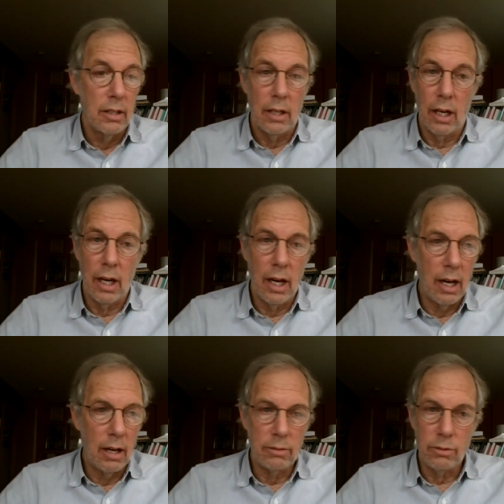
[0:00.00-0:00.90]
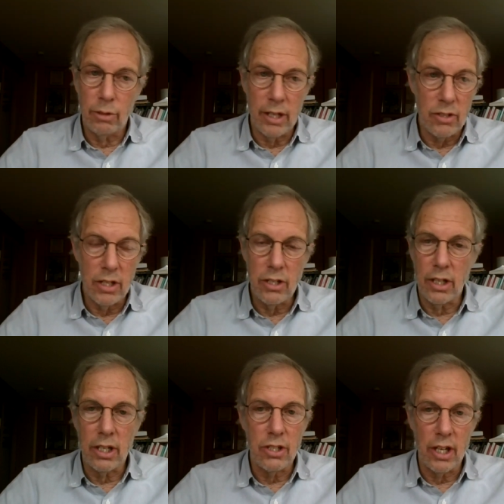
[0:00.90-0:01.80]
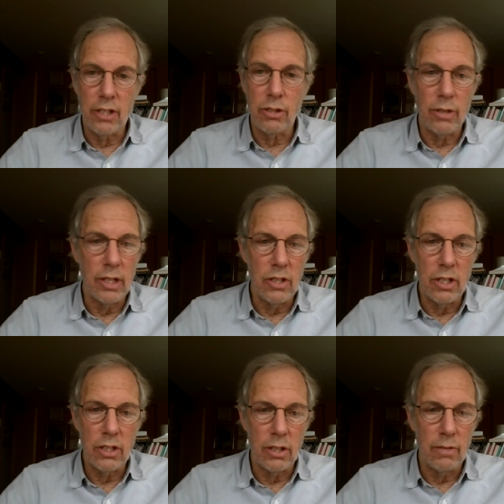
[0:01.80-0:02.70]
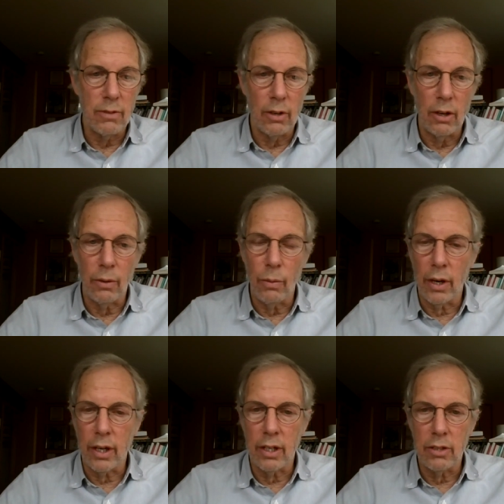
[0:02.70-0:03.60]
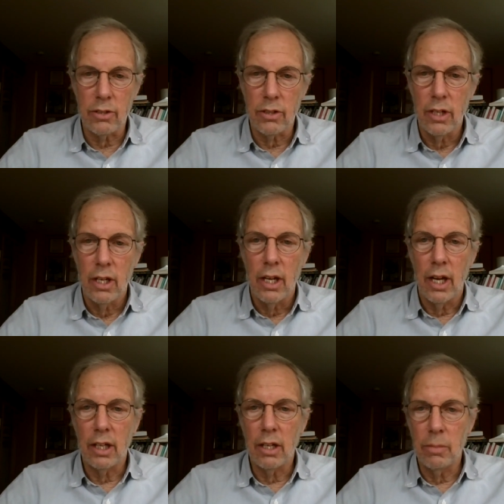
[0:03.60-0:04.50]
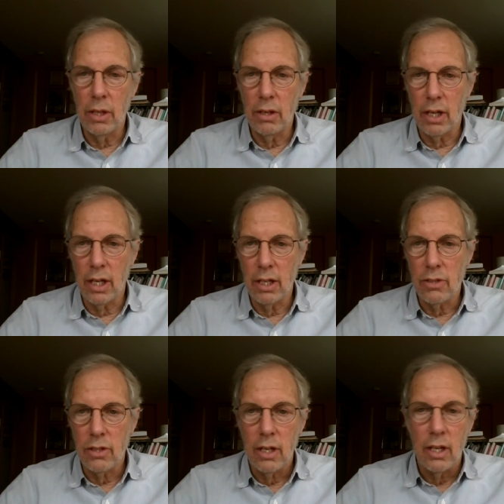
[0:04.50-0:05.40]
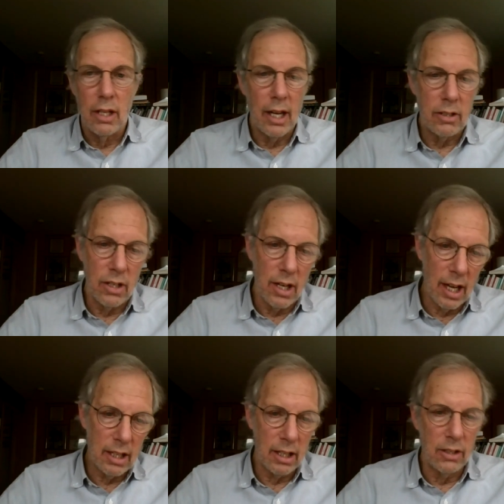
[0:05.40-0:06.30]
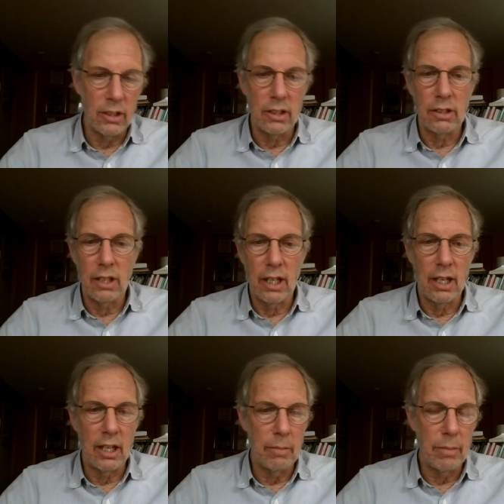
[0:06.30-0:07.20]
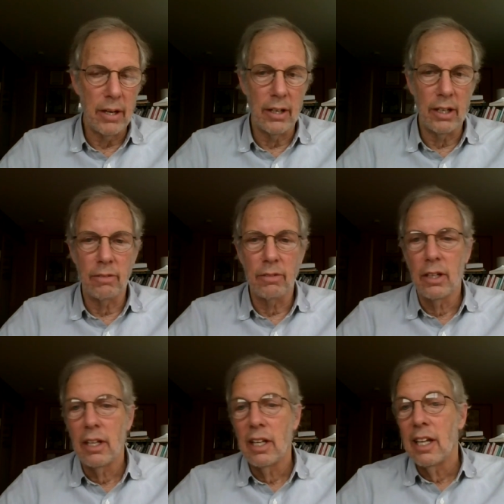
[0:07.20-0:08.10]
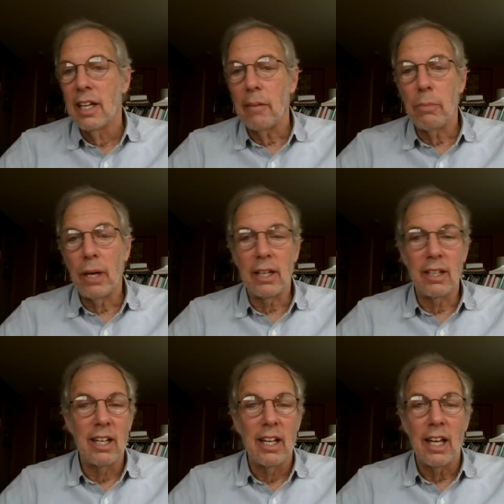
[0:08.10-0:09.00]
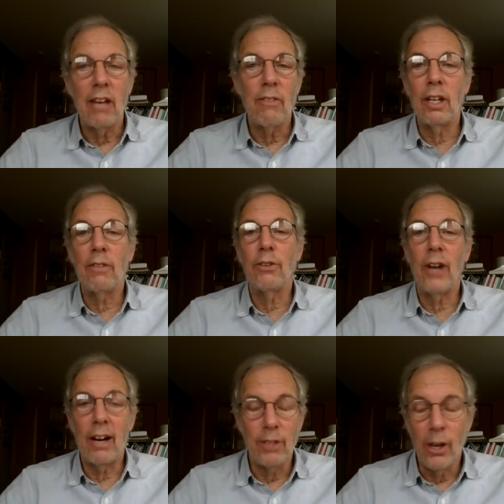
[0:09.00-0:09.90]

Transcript: uh, transition, a just transition for all the workers and communities. That's an ethical uh, imperative. But even if you have no